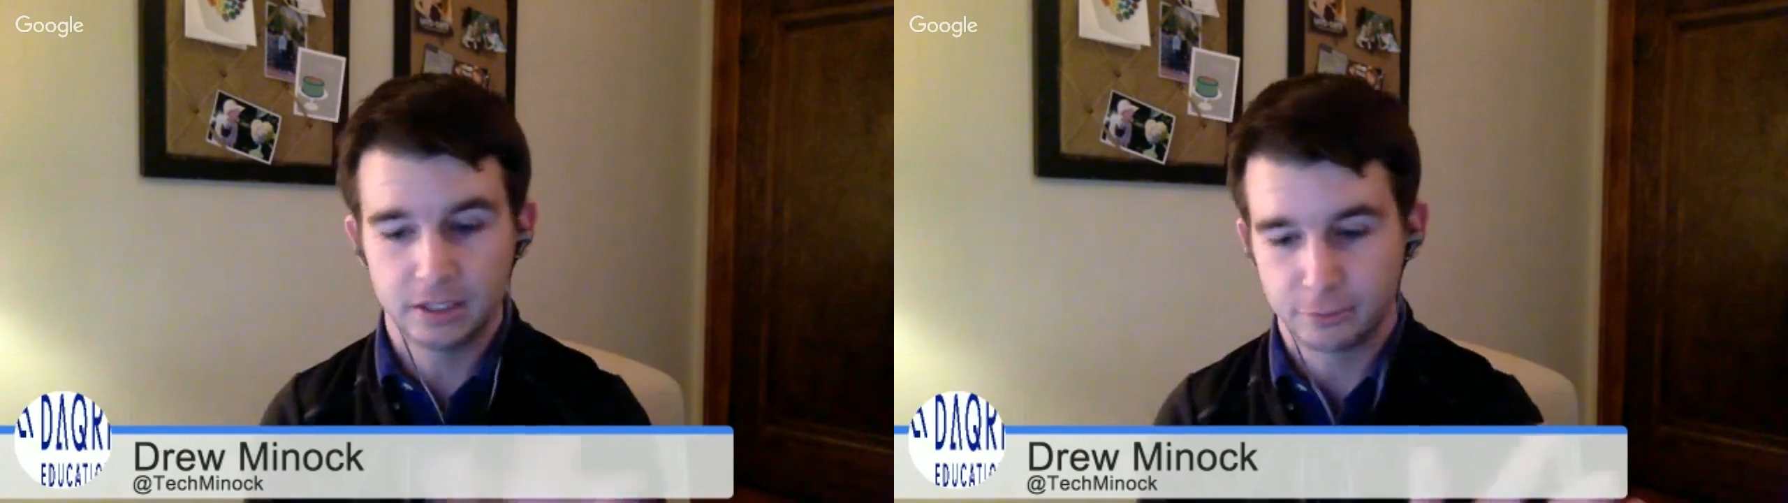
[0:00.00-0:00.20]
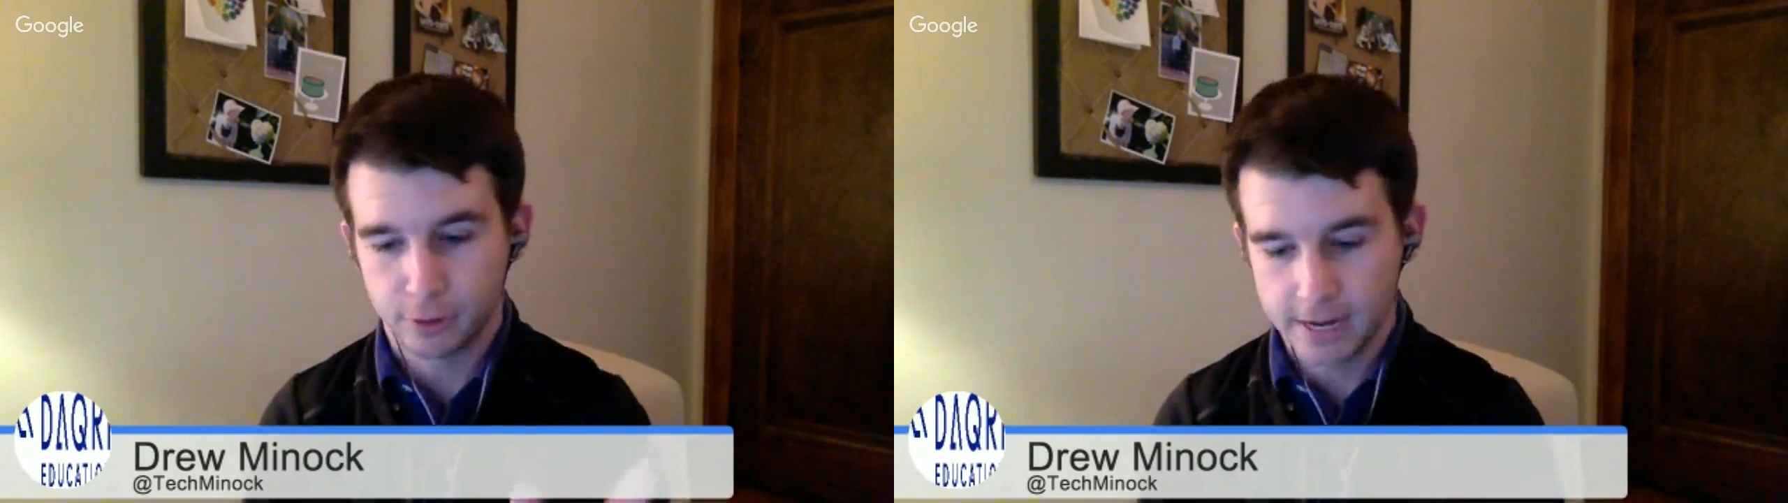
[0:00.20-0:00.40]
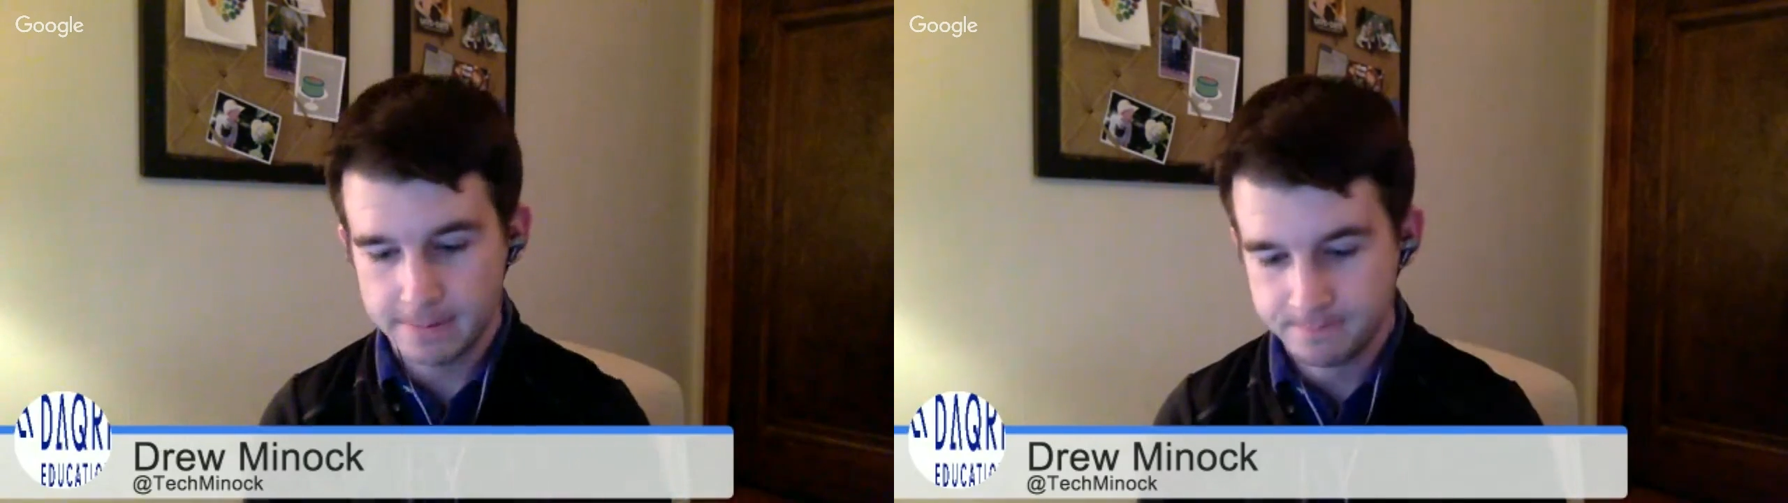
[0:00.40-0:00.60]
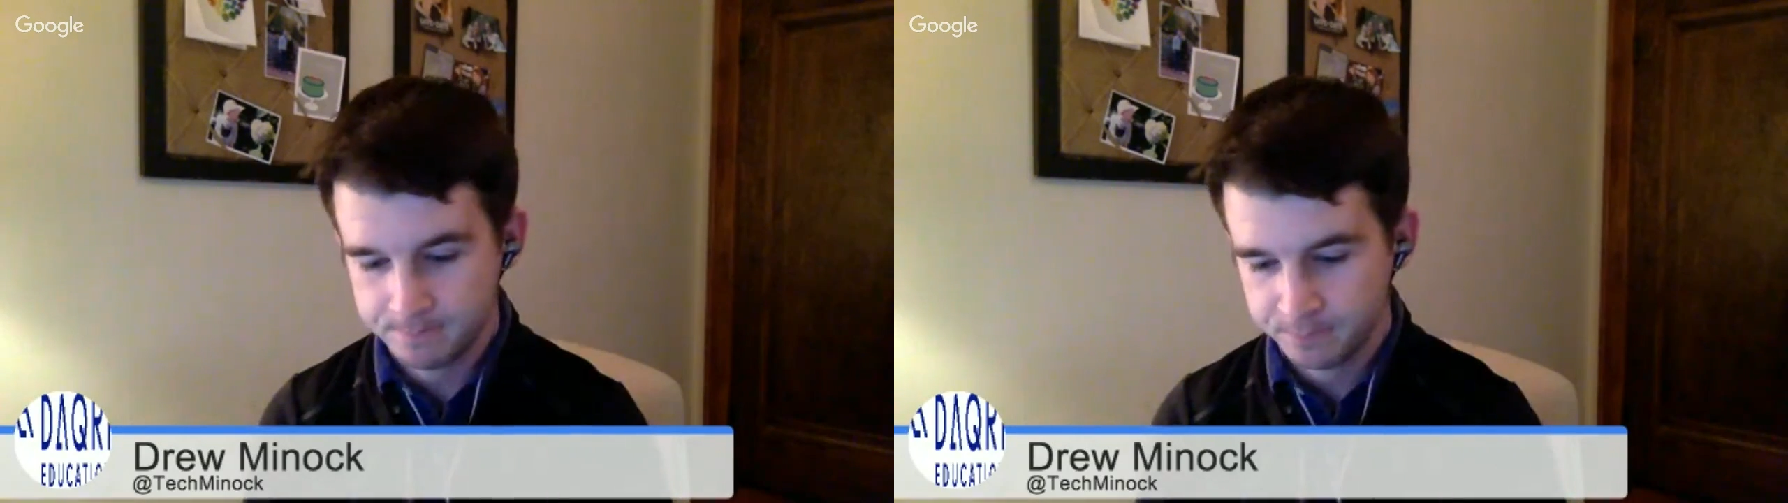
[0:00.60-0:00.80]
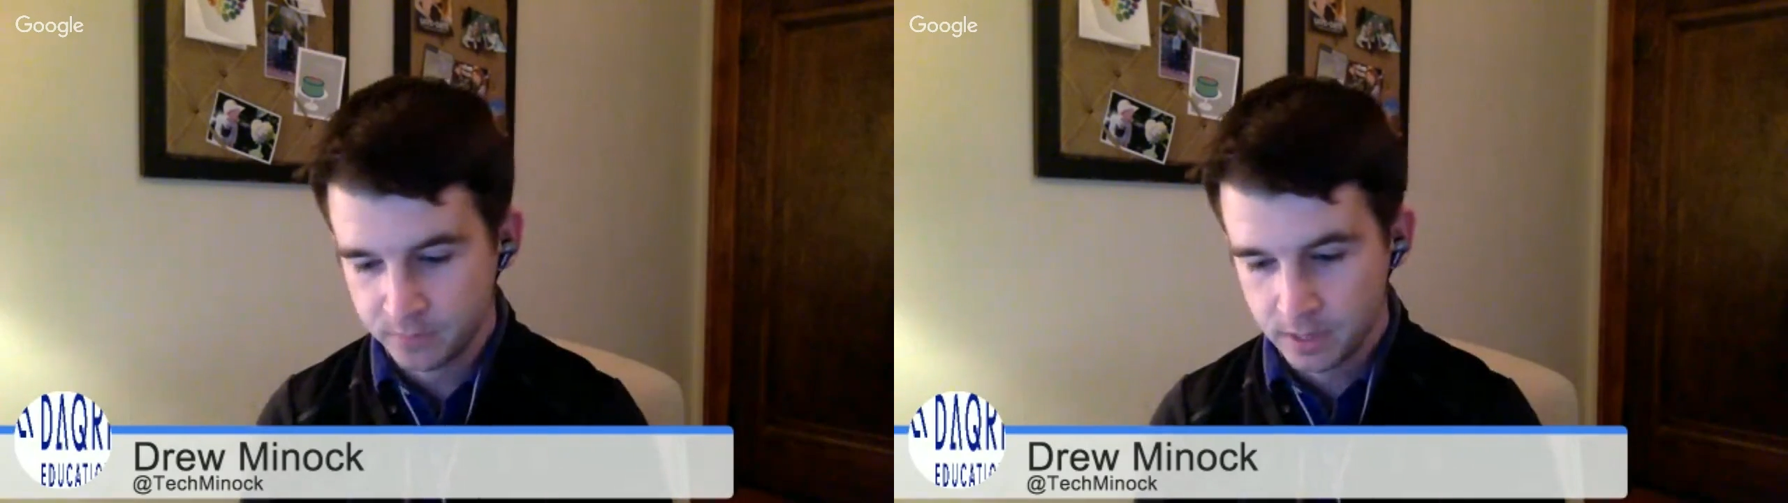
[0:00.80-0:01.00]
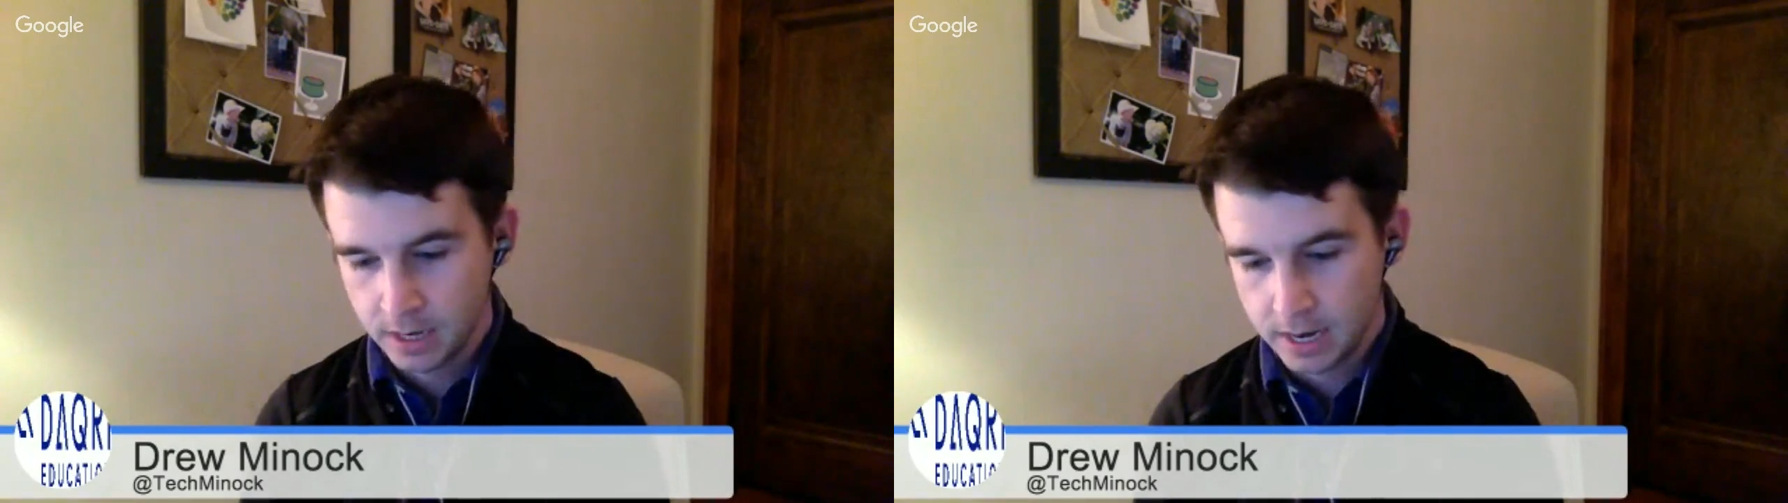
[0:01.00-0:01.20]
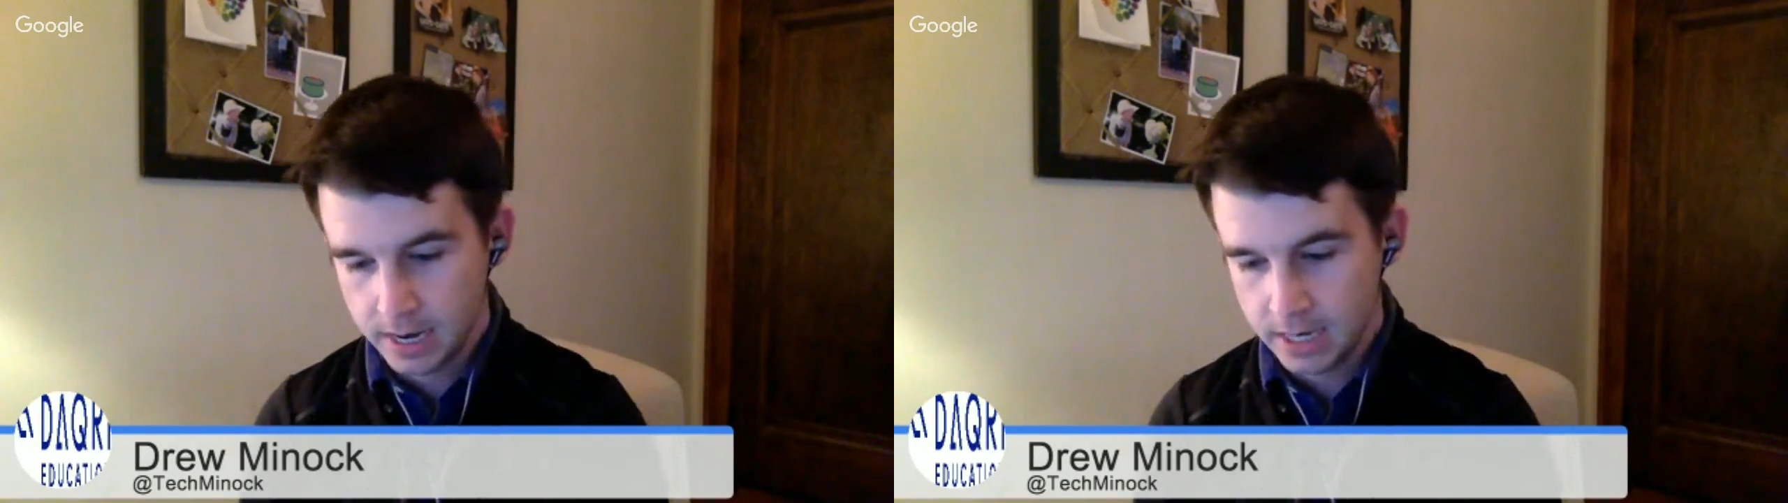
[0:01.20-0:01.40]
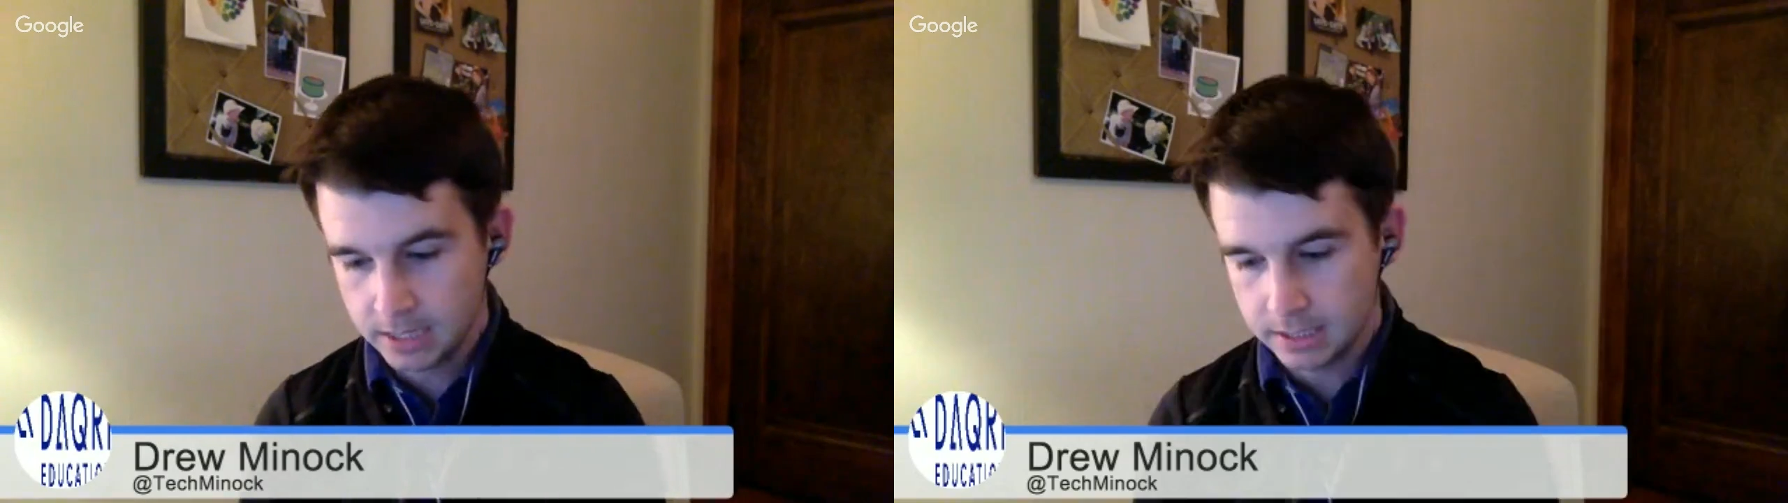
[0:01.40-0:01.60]
free,
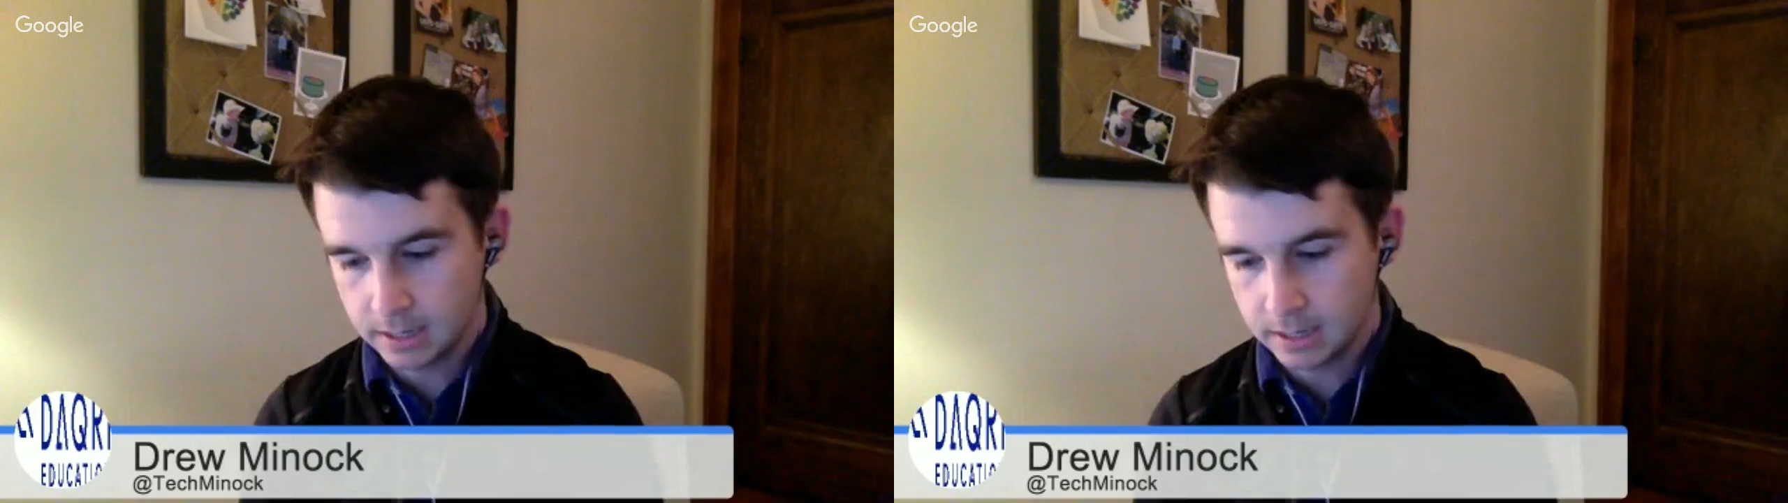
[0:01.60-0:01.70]
and